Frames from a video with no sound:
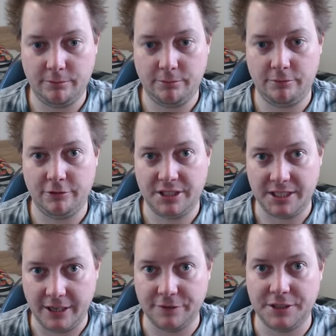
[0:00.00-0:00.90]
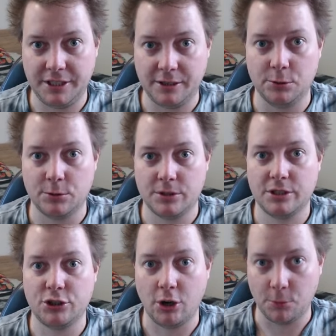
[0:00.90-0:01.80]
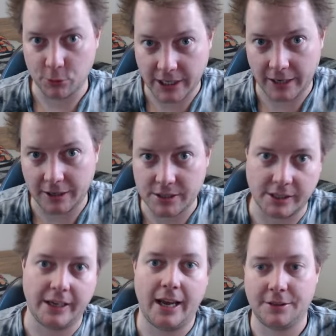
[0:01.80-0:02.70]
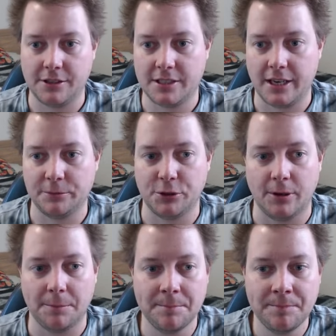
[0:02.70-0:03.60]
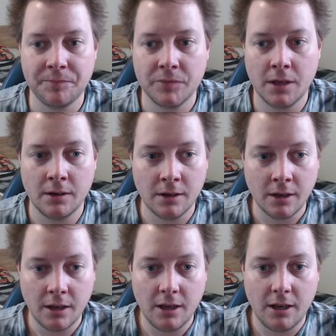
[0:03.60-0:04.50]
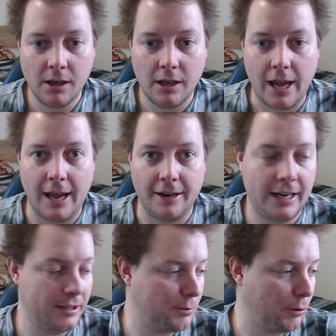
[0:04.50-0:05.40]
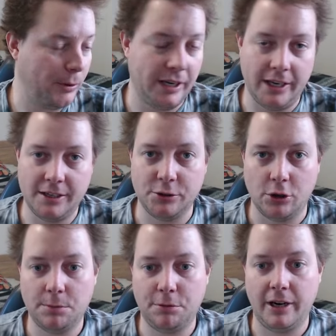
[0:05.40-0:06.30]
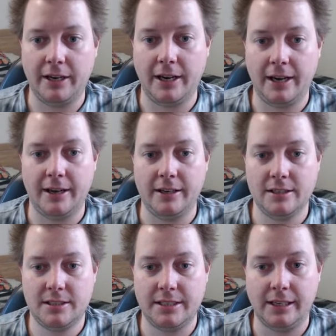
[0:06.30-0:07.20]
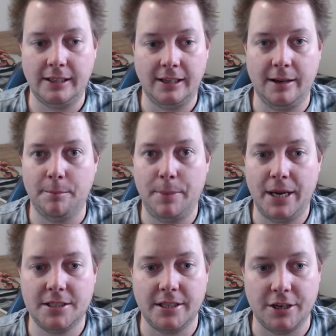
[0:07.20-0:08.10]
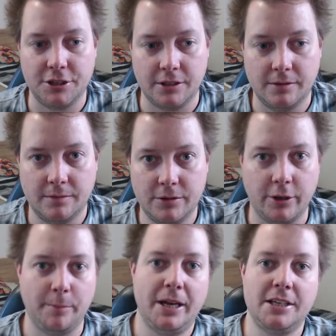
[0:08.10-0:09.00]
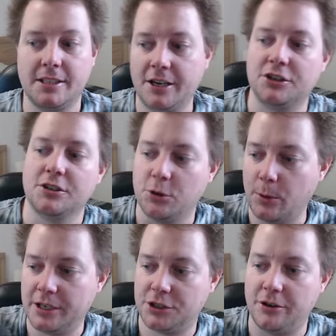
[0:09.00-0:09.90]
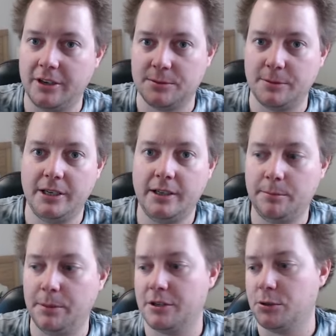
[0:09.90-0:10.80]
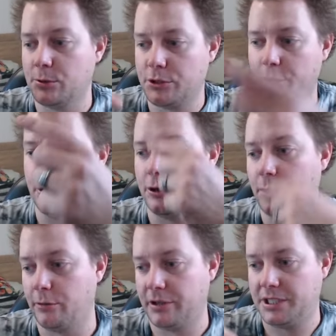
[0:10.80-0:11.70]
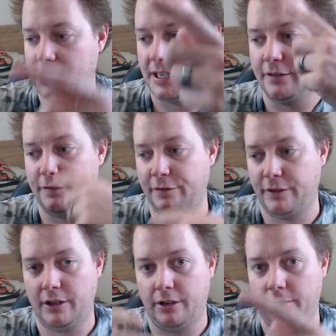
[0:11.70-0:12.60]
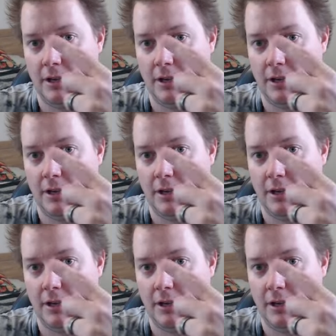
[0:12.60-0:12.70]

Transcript: receive signals simultaneously at the same time. And that is what we need to operate a cellular base station. So the base station's always transmitting, but it's also got to receive the